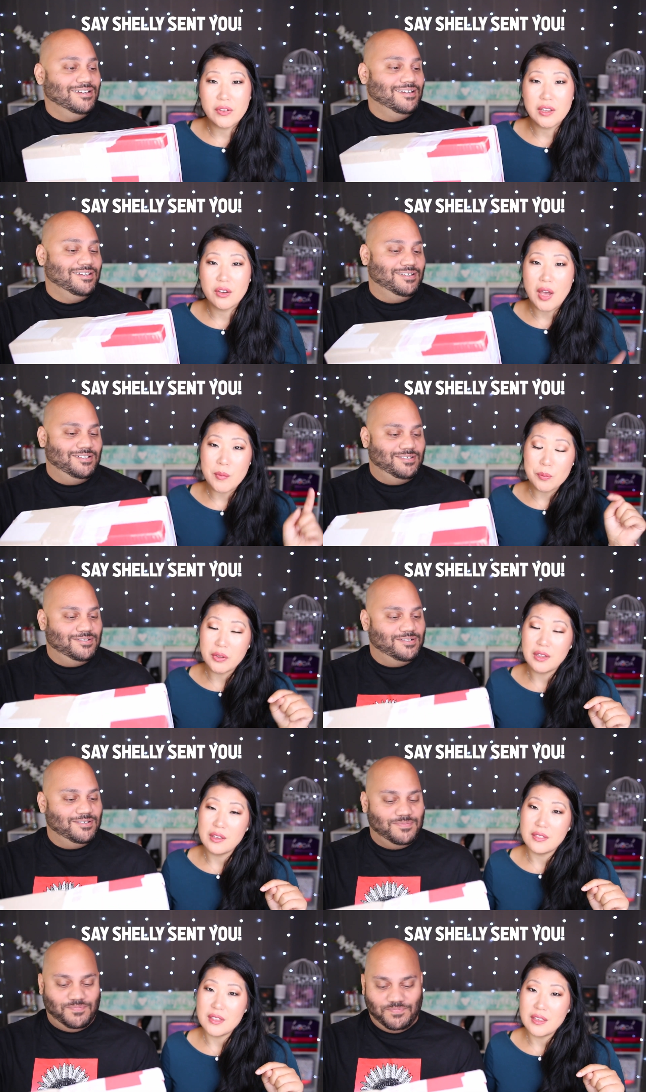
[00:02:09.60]
Speaker 1: video, I'm gonna put it
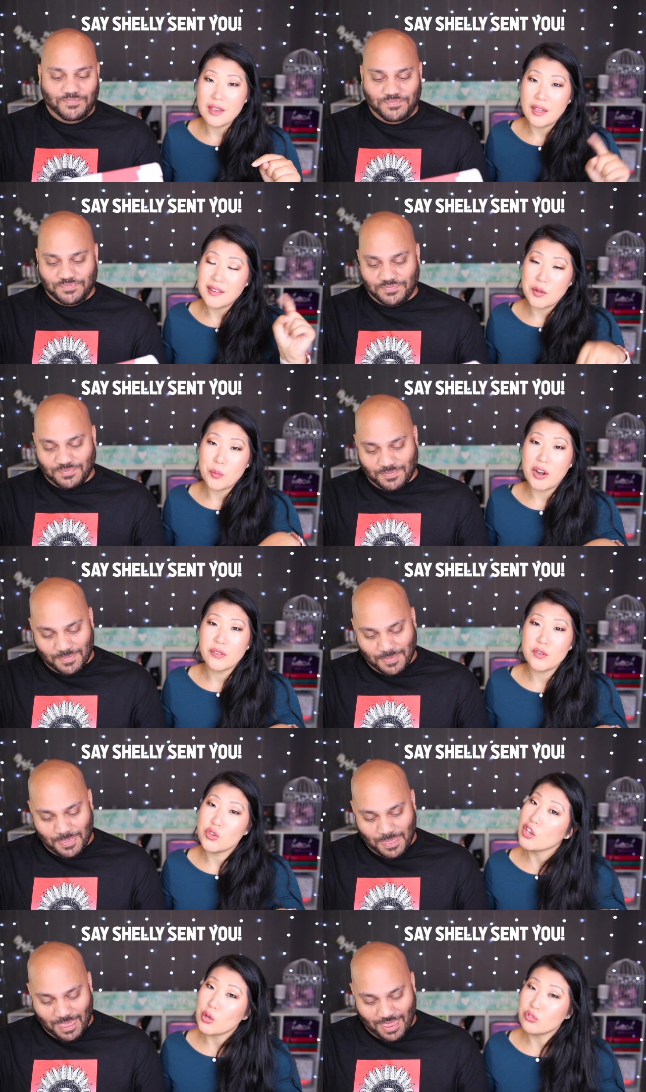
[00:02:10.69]
in the uh, down bar so
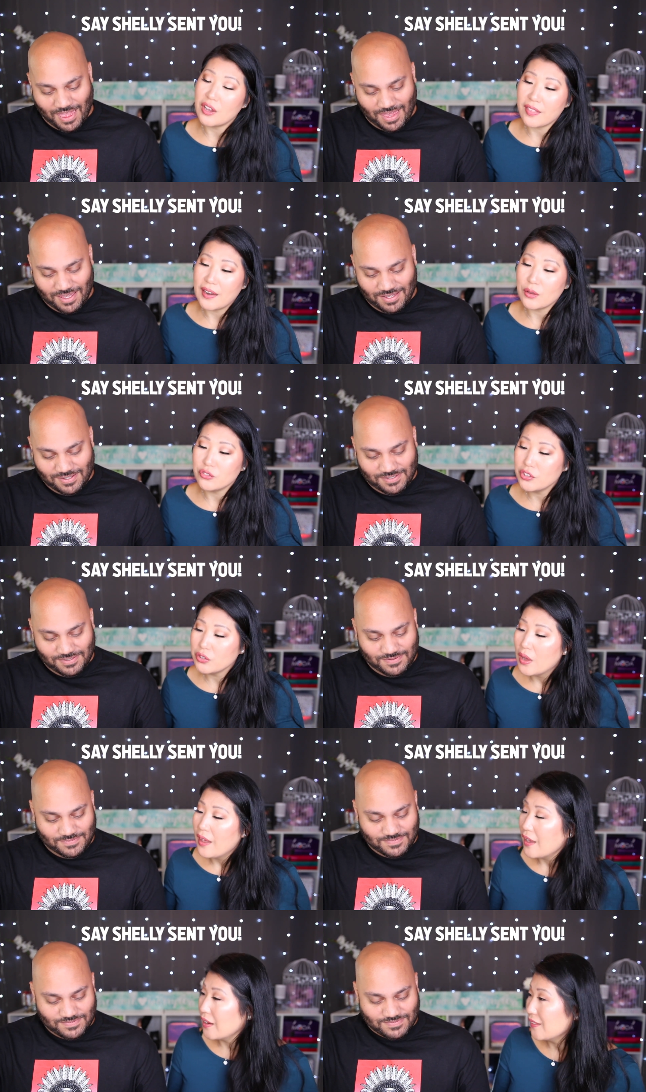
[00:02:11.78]
you can go check that out too.
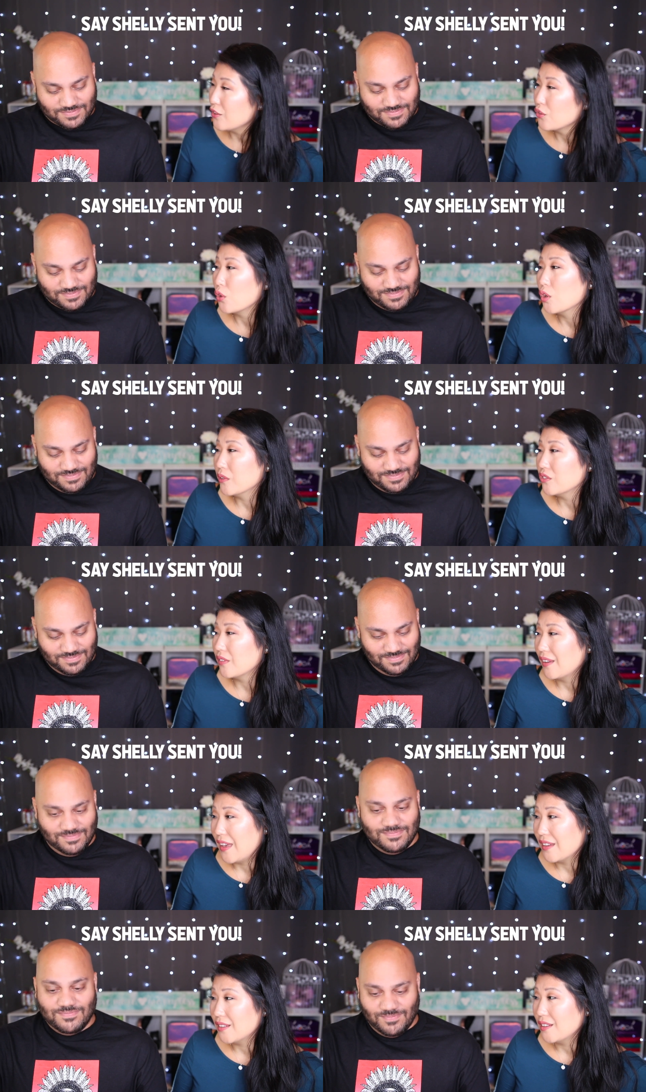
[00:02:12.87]
And I sent her a whole bunch of like
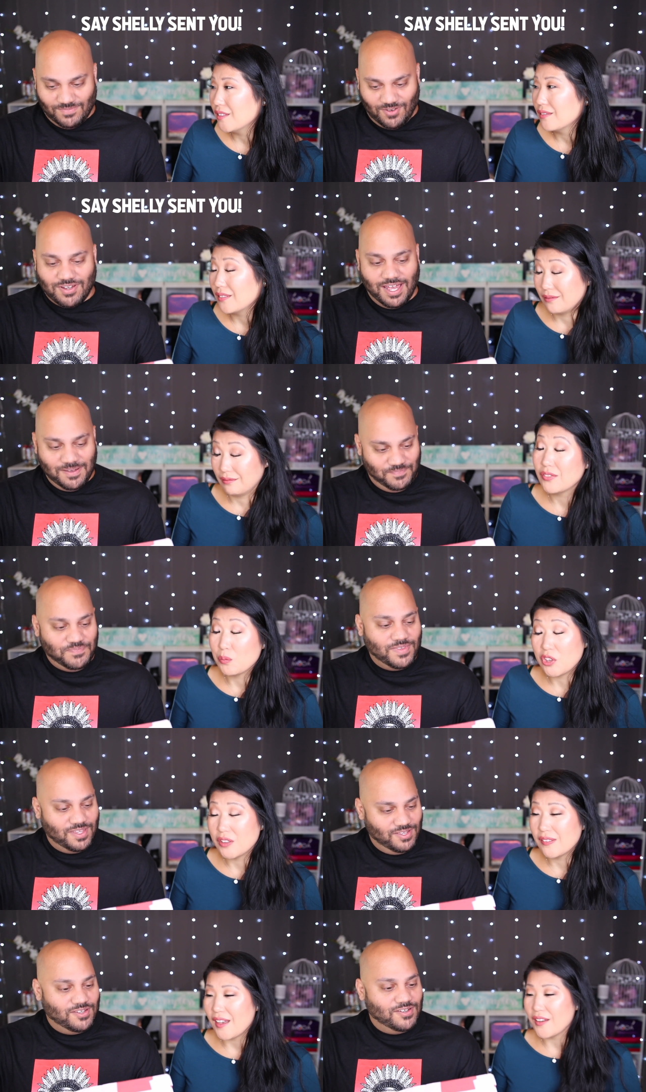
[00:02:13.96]
candy. Okay. Some
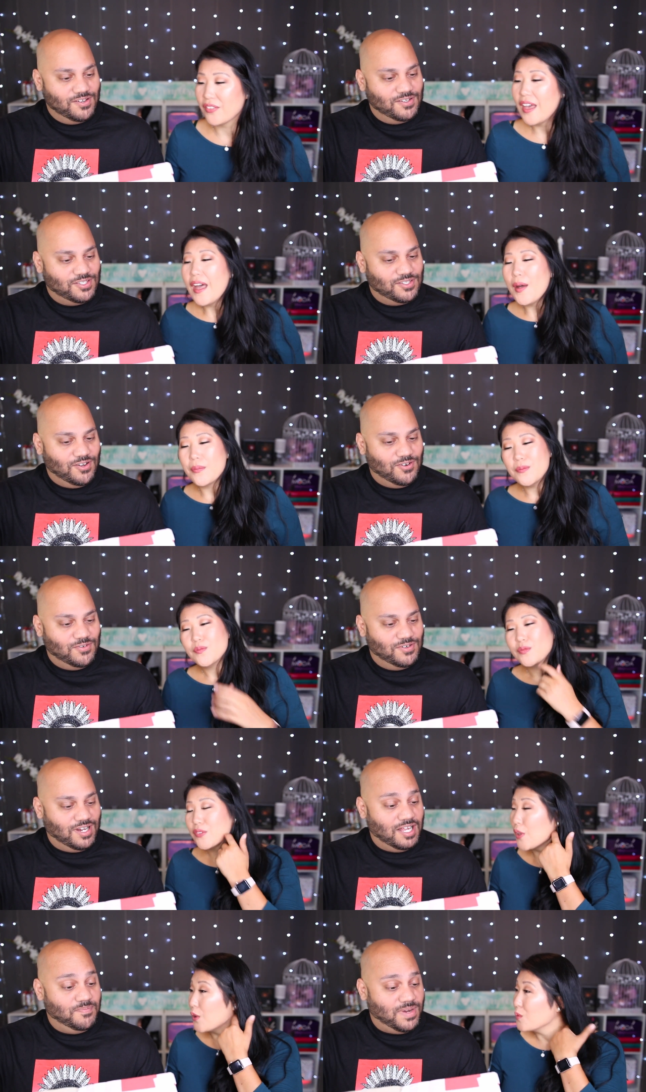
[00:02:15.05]
good stuff.
Speaker 2: So,
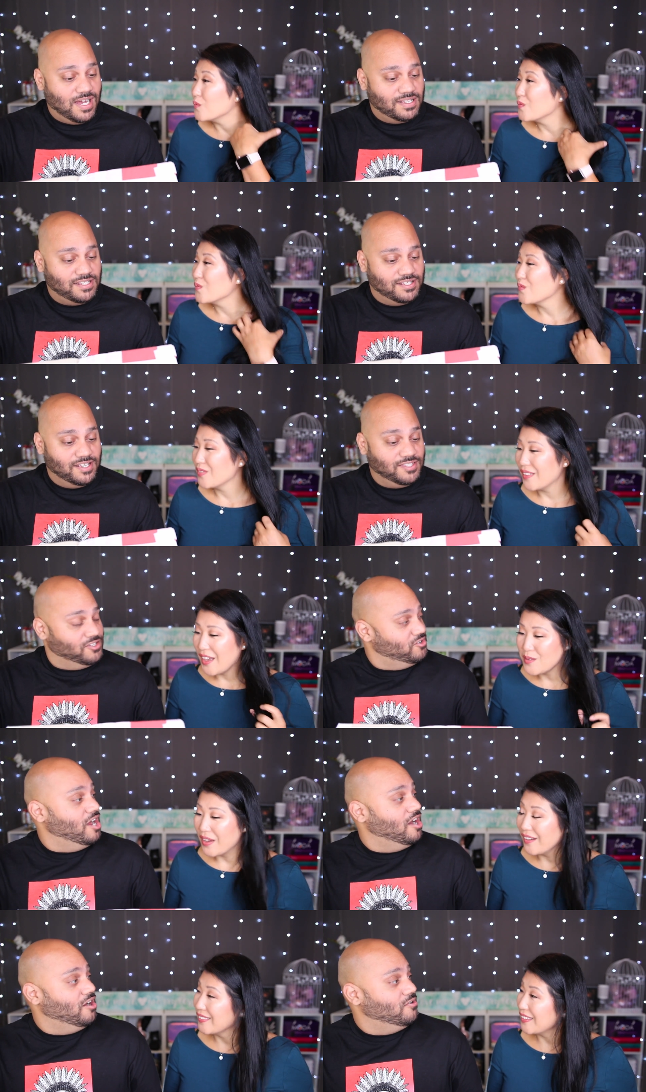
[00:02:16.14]
so unboxings. Did you
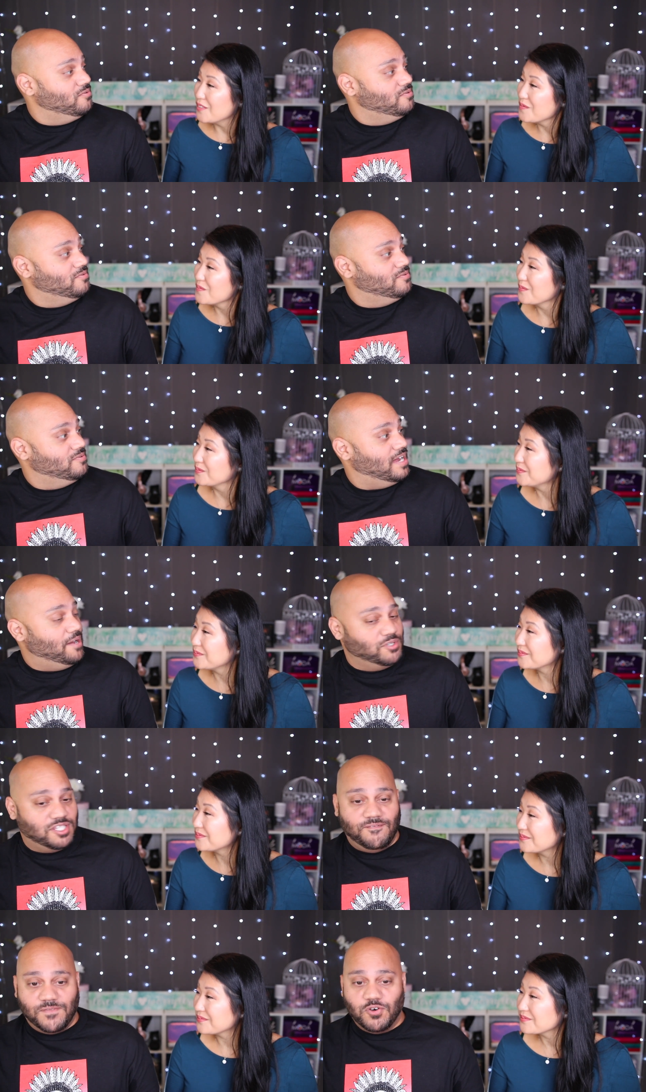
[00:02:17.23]
unboxing. know? I was
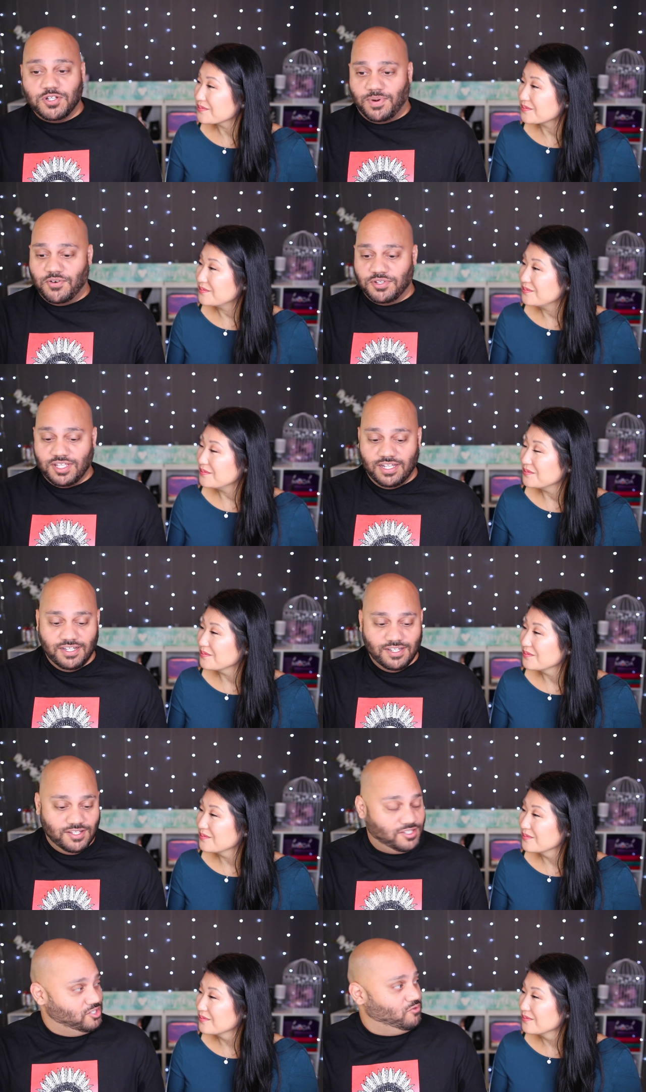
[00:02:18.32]
the first person
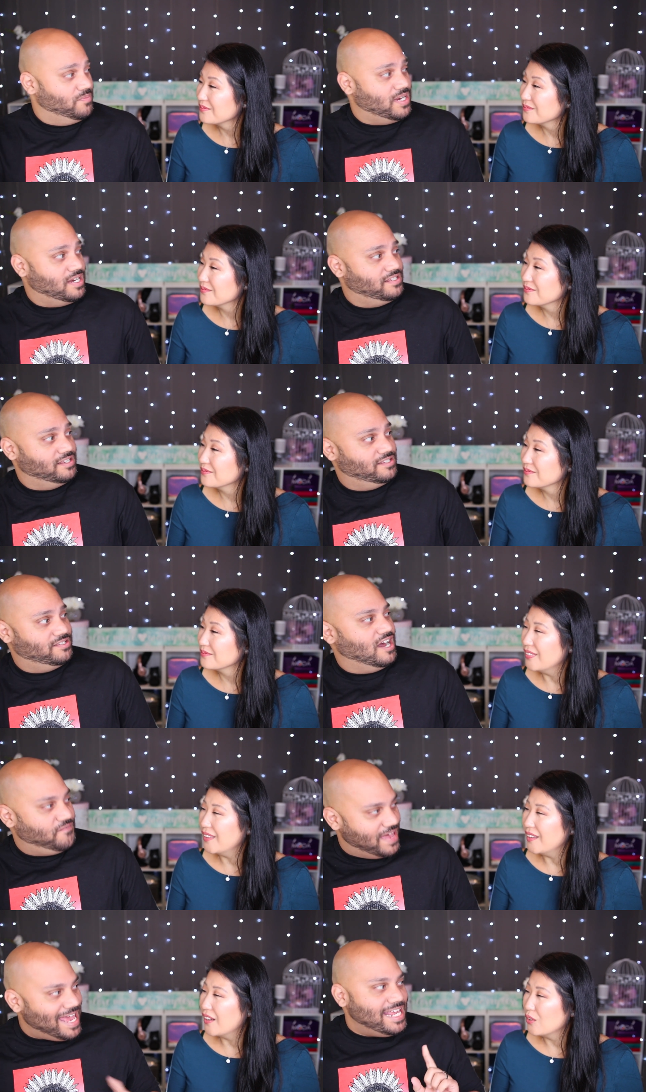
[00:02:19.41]
to do unboxings
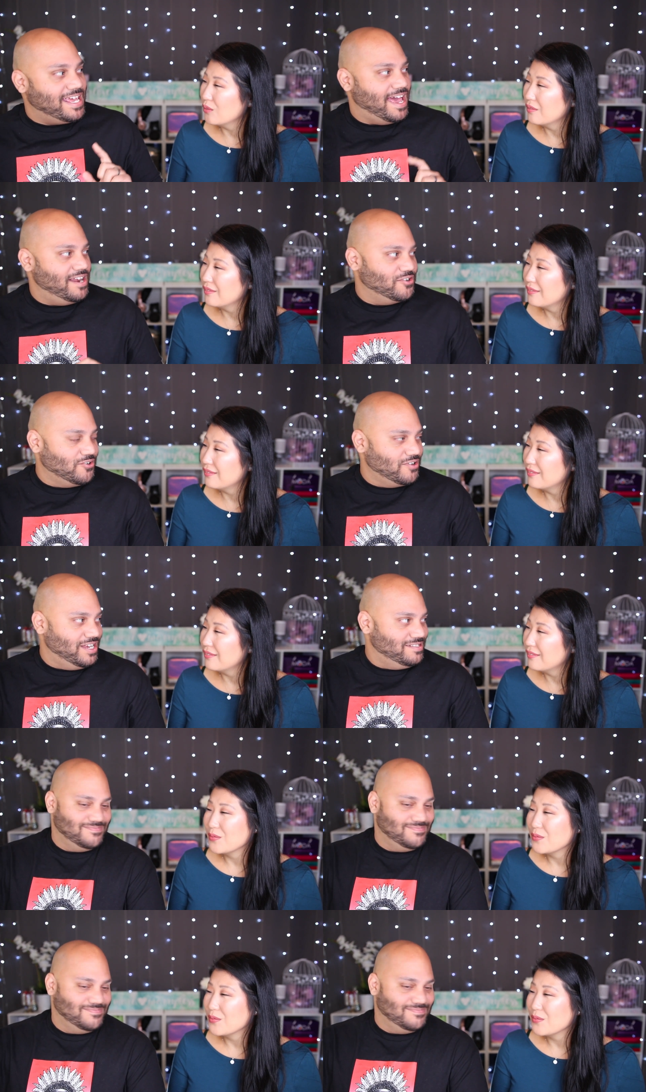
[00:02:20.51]
of any category.